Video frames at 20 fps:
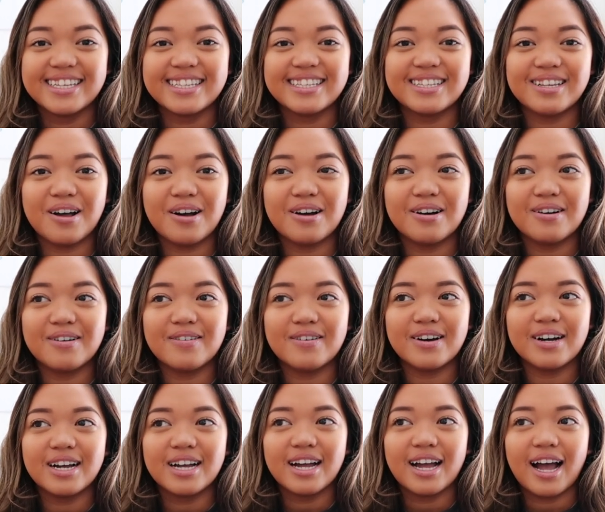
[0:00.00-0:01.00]

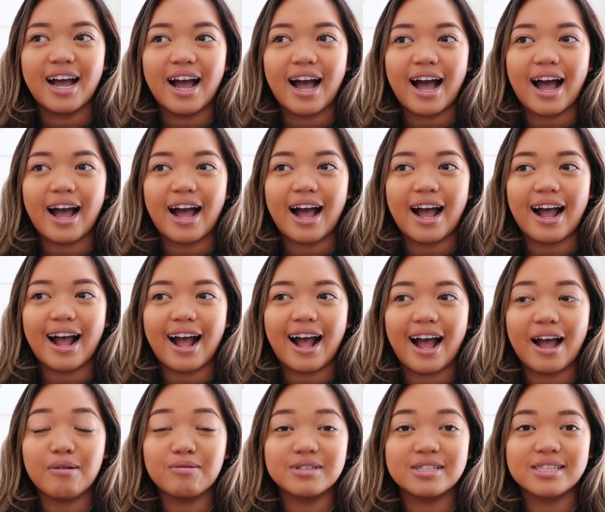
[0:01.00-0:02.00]
So
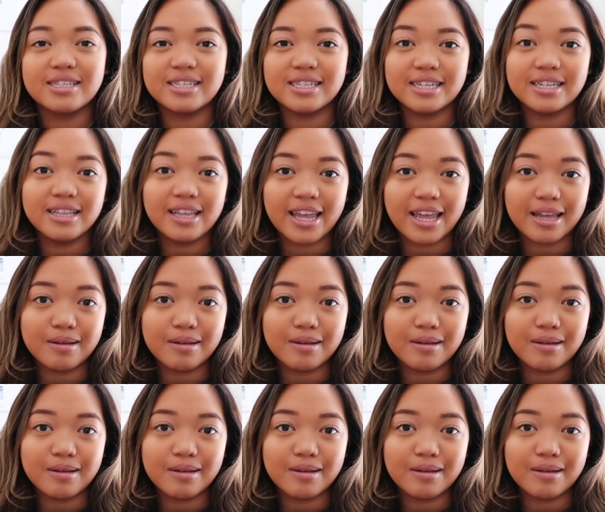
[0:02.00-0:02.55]
I was still